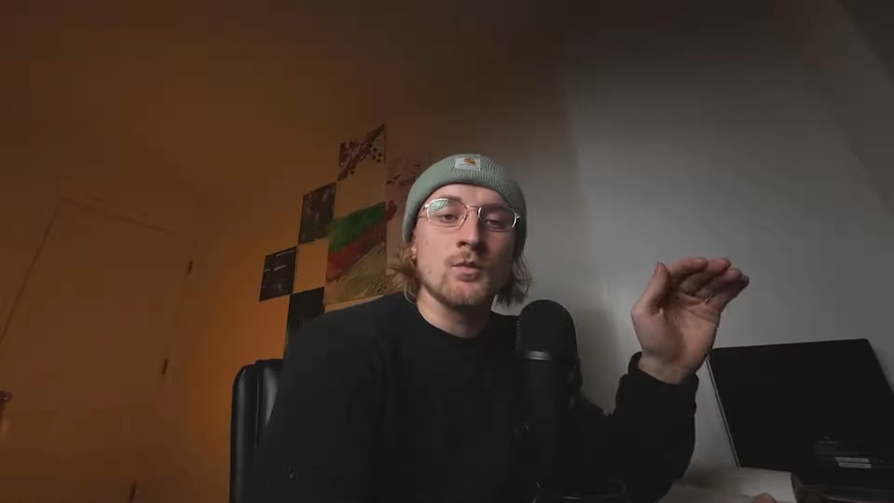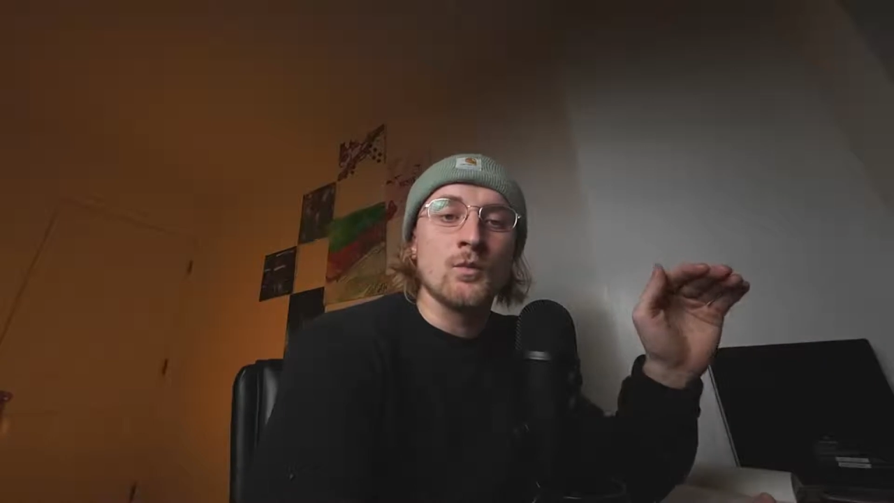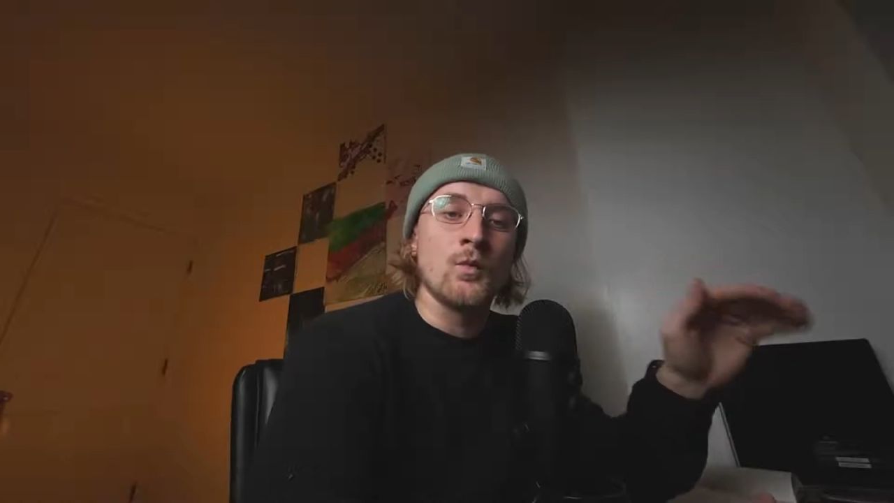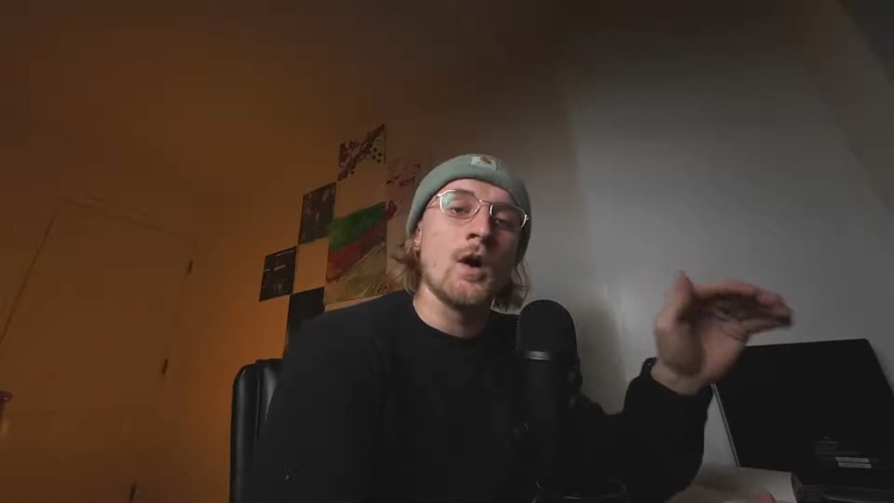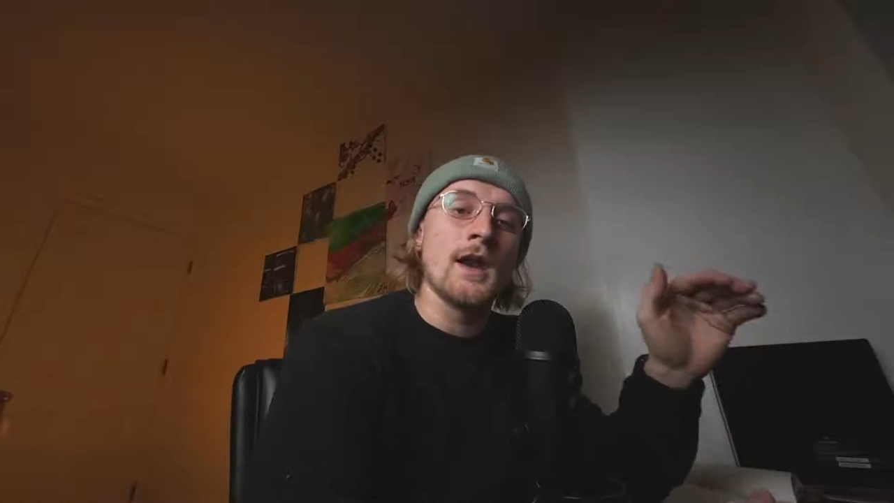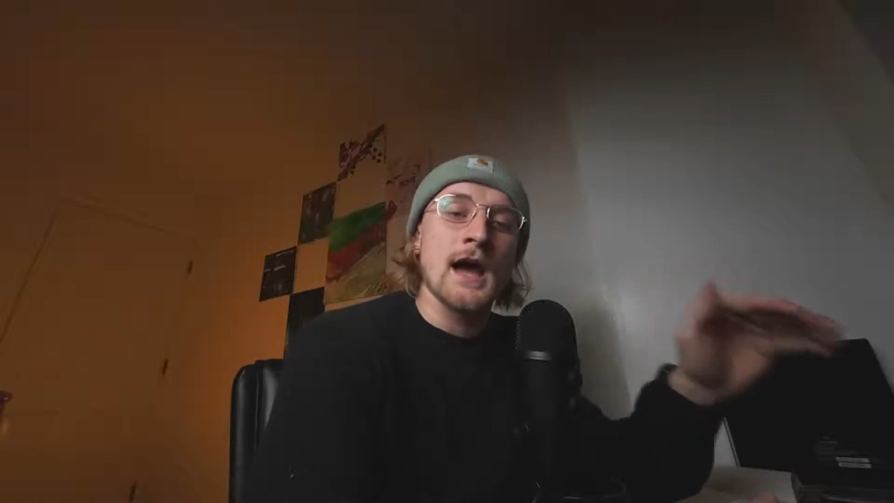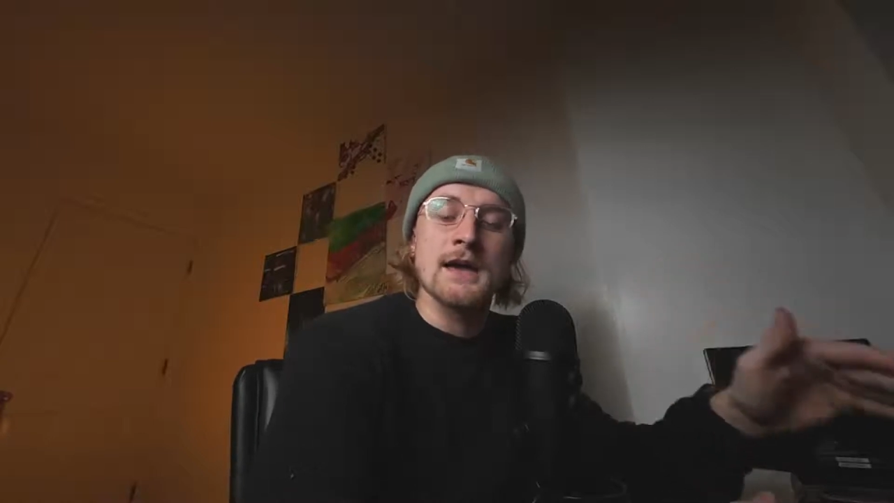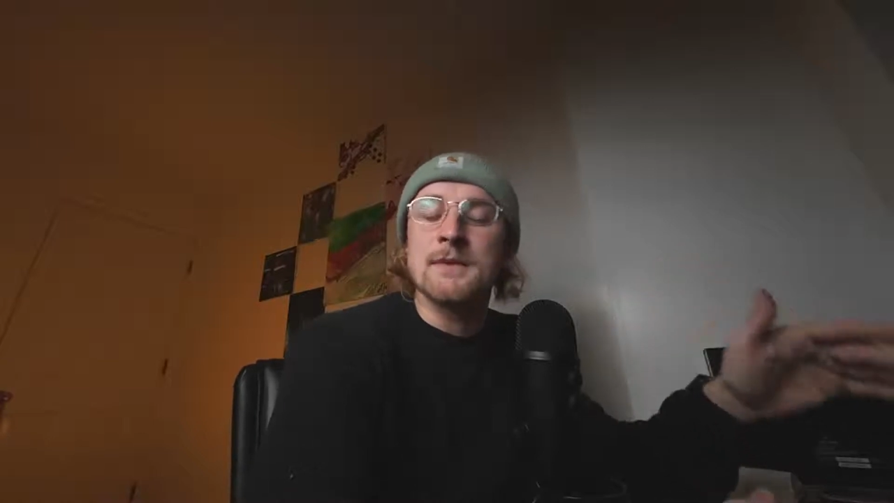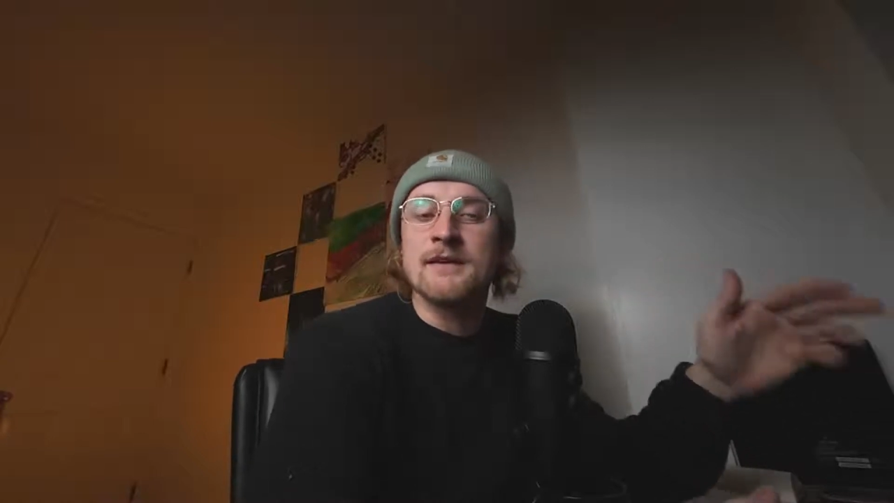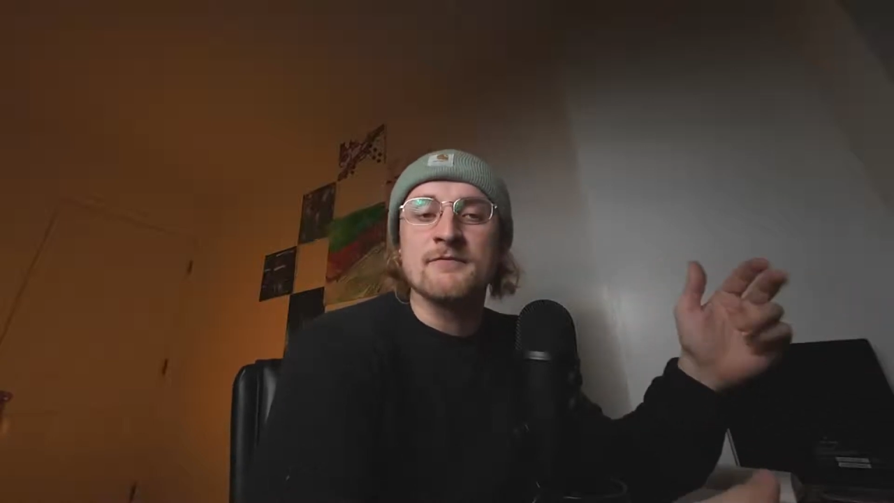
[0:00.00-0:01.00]
what I
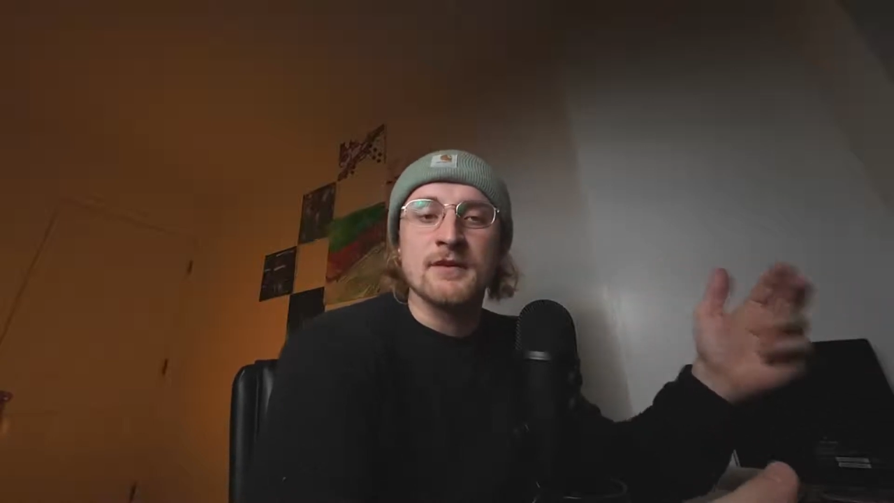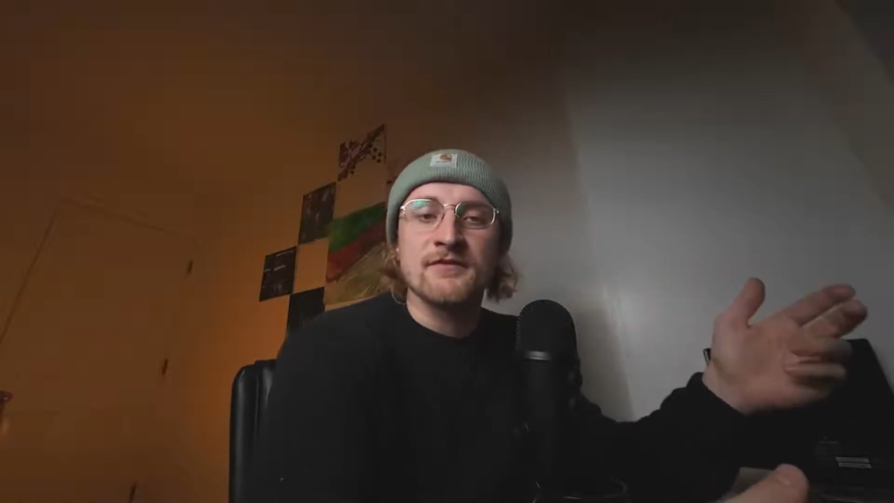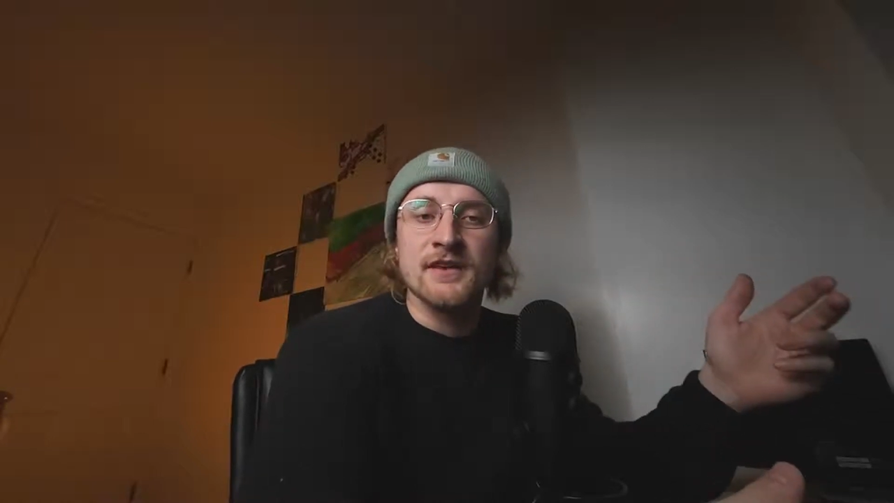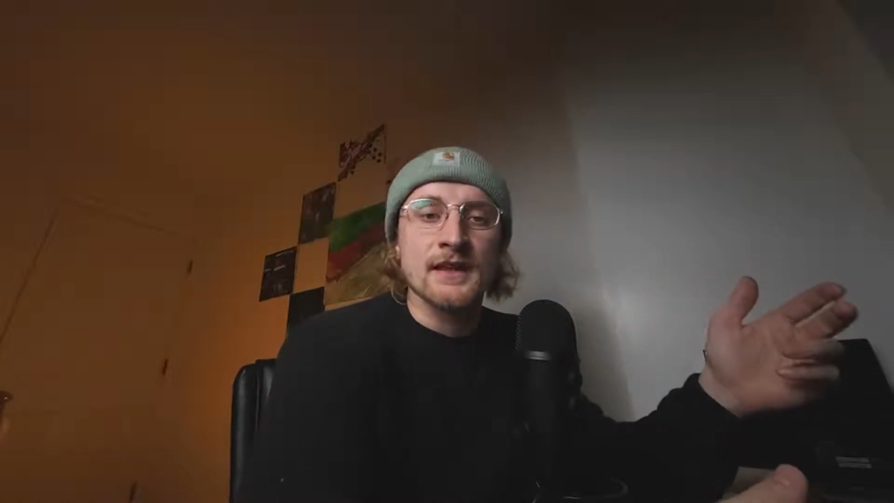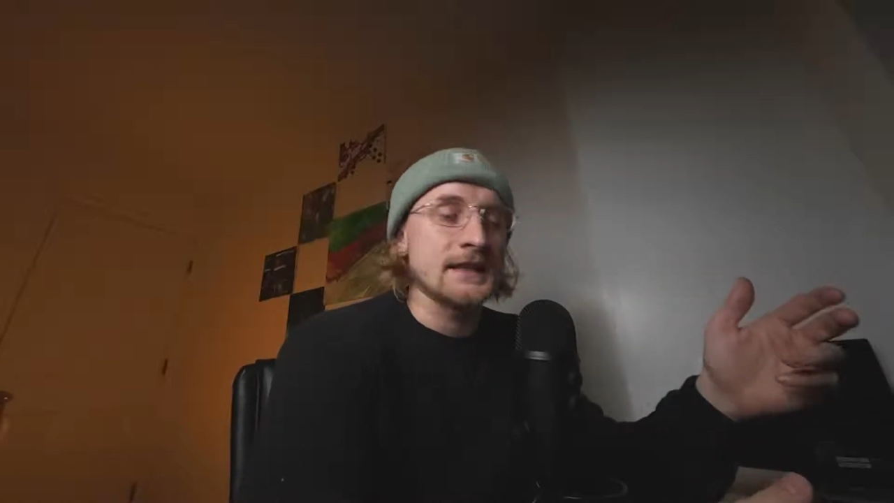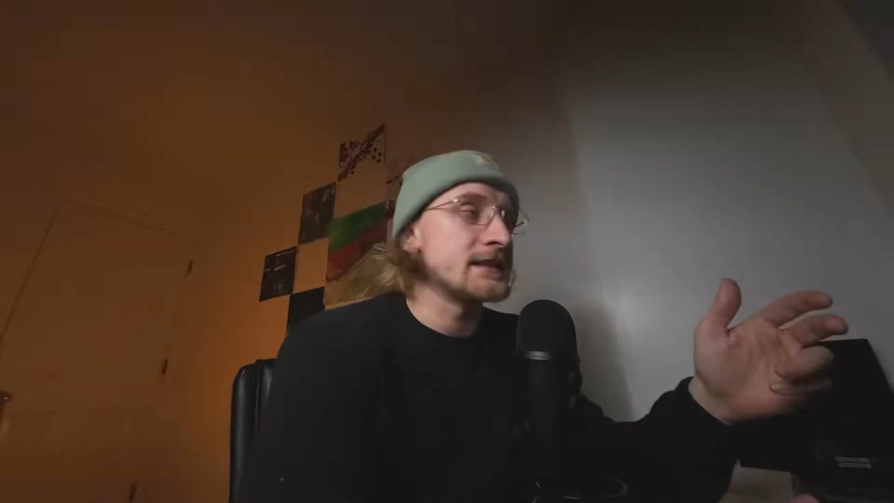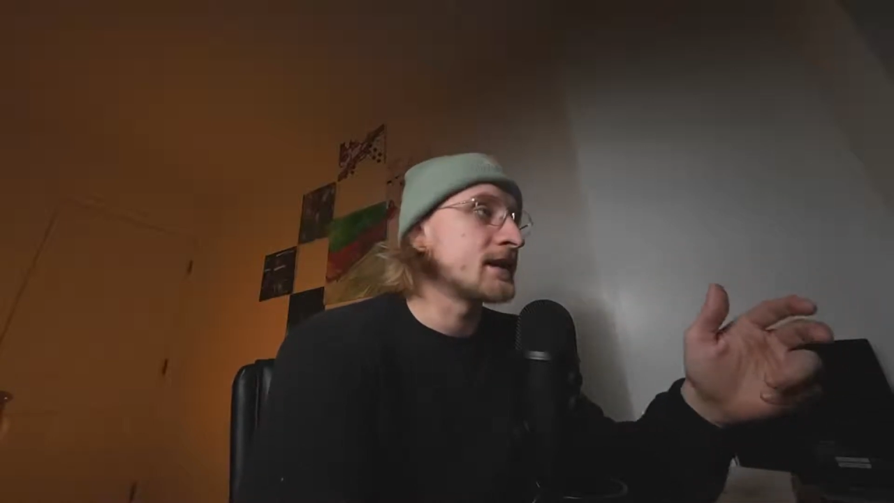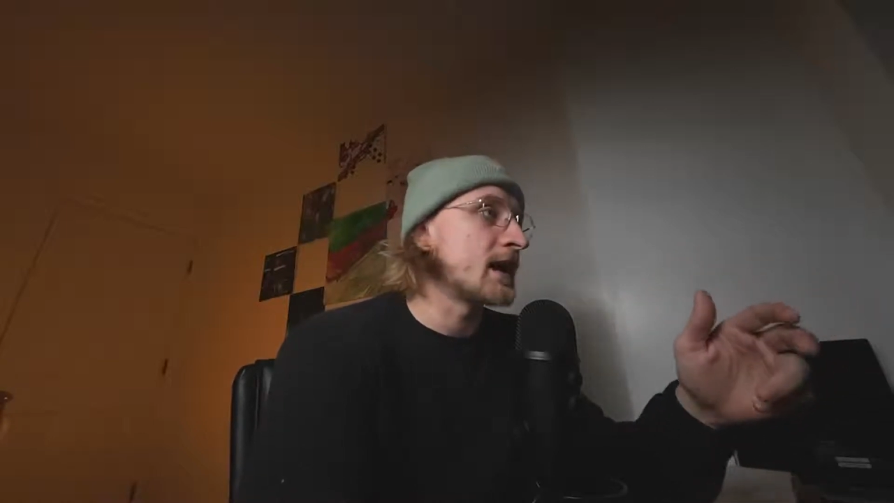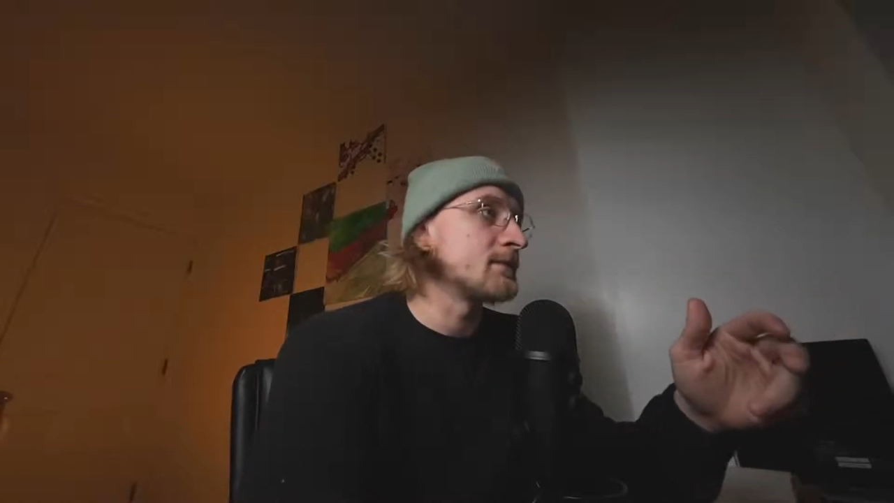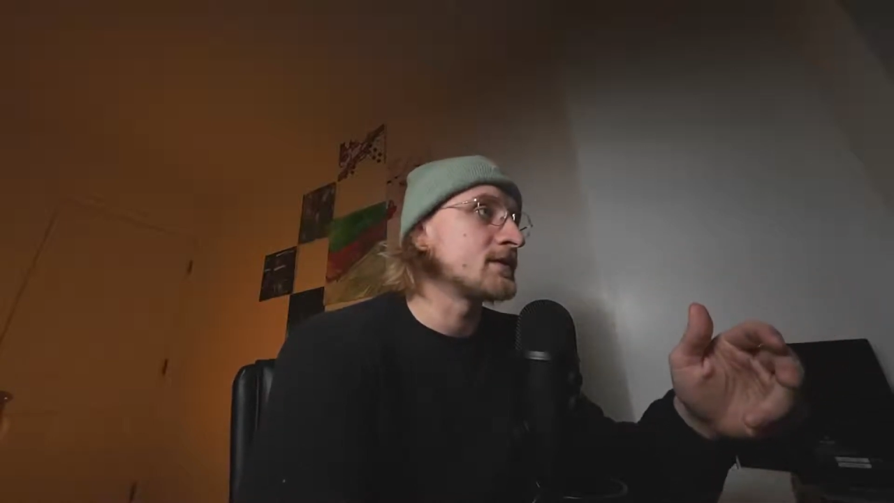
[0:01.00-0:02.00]
may have been feeling at the time.